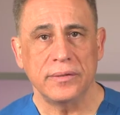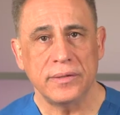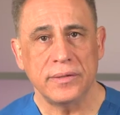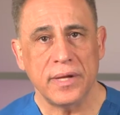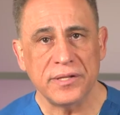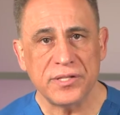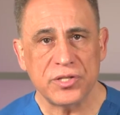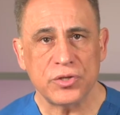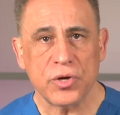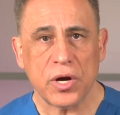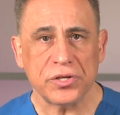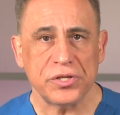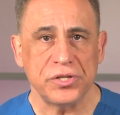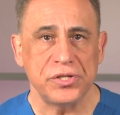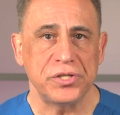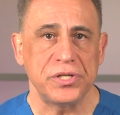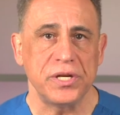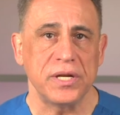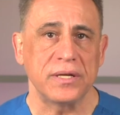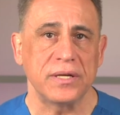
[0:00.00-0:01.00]
The instruction
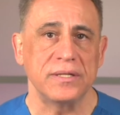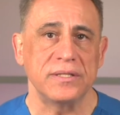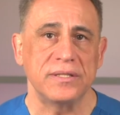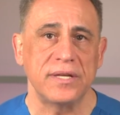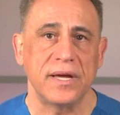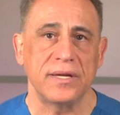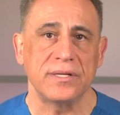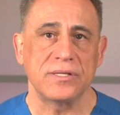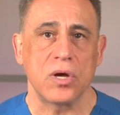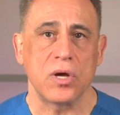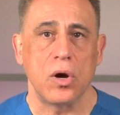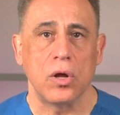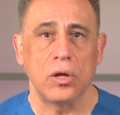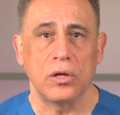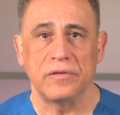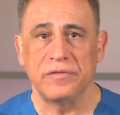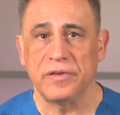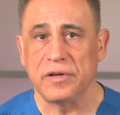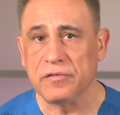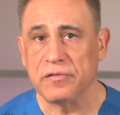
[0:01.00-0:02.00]
sheet contains all
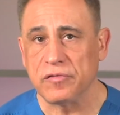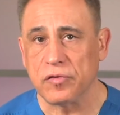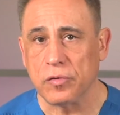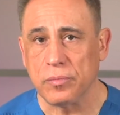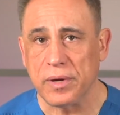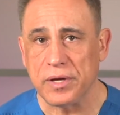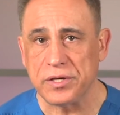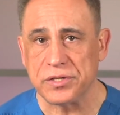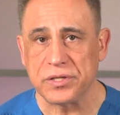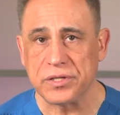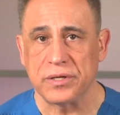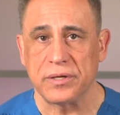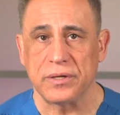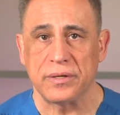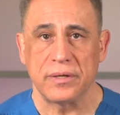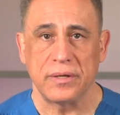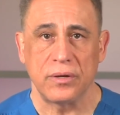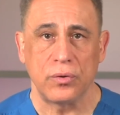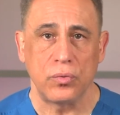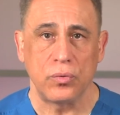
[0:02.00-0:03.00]
of the information
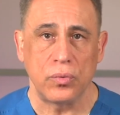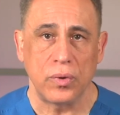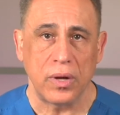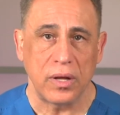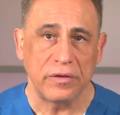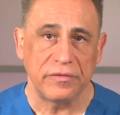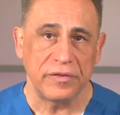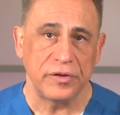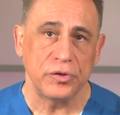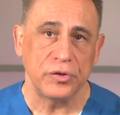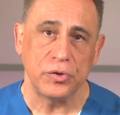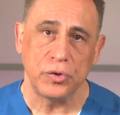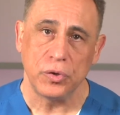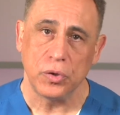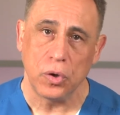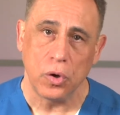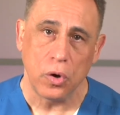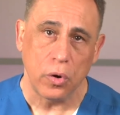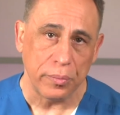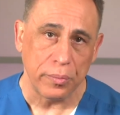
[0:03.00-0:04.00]
relevant to
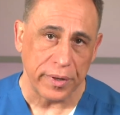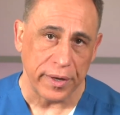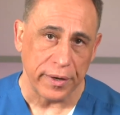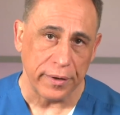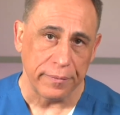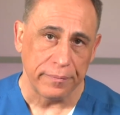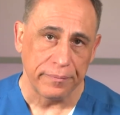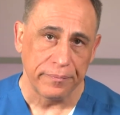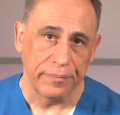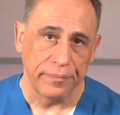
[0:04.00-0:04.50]
your home care.